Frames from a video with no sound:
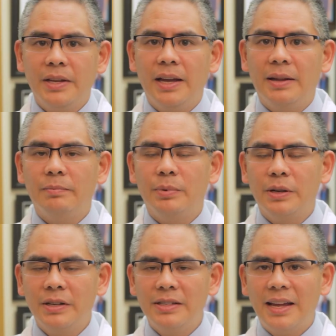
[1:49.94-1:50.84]
And
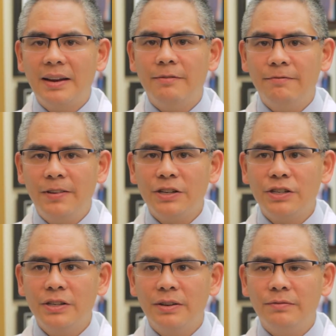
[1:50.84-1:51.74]
because that
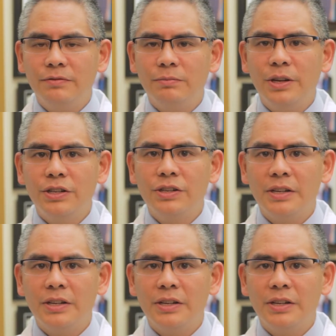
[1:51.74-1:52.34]
infection and inflammation